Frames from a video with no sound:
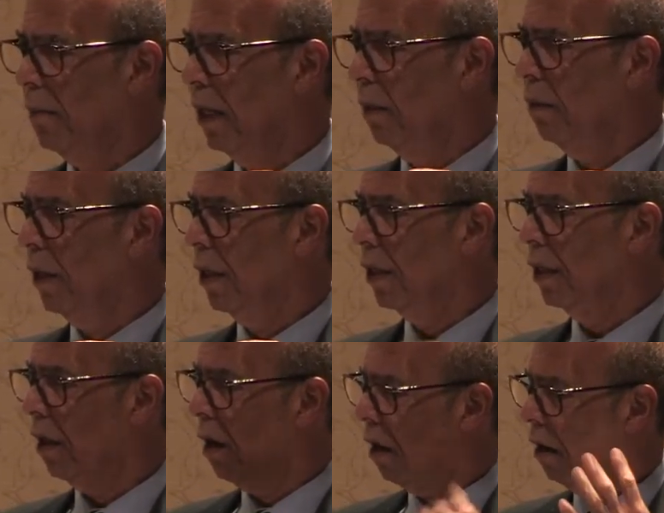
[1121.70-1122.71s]
meet with
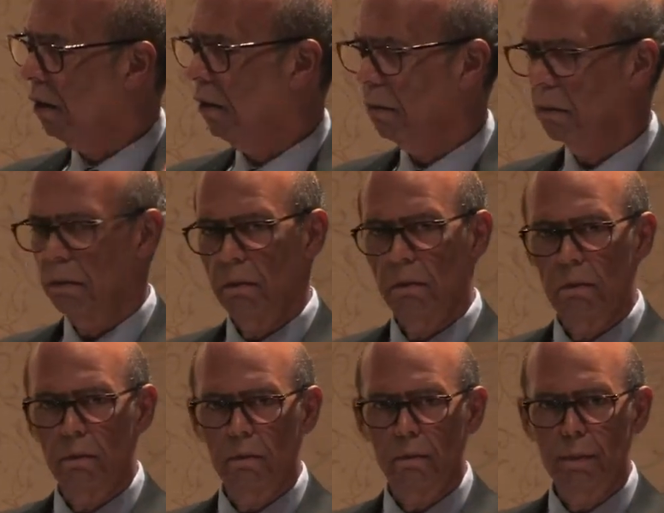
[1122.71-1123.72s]
are
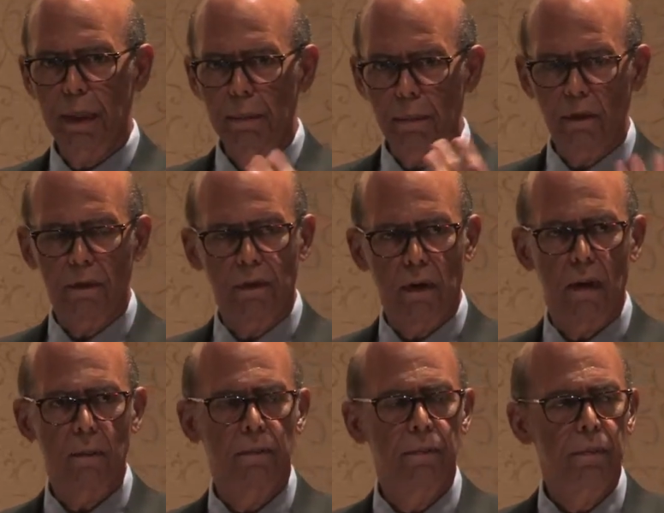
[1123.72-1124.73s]
people
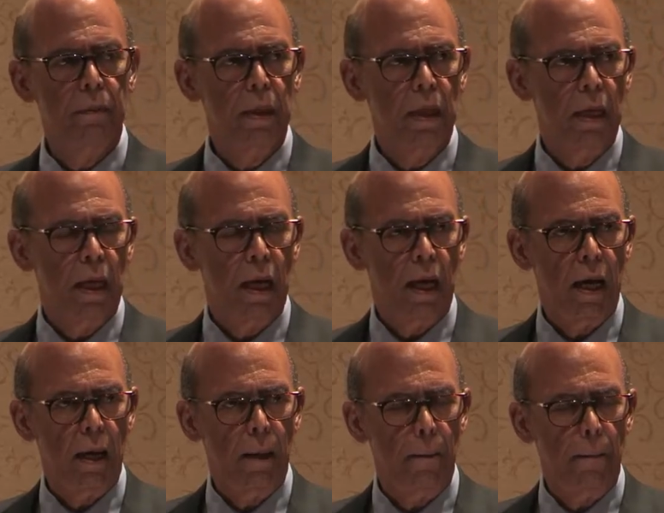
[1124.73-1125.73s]
from
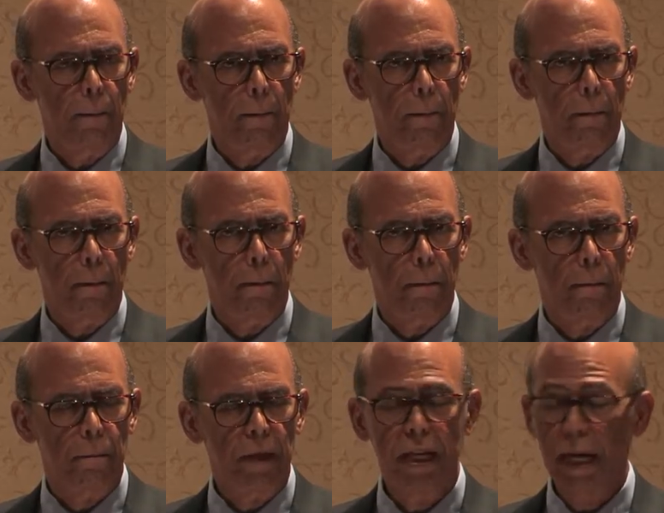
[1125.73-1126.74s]
um,
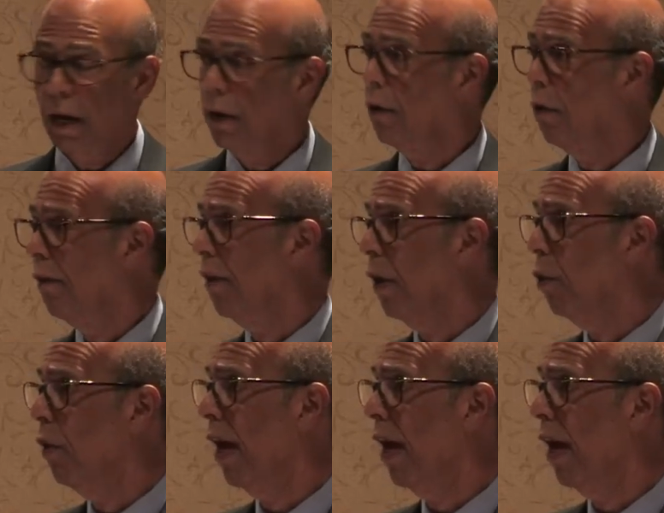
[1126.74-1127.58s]
inherit who, who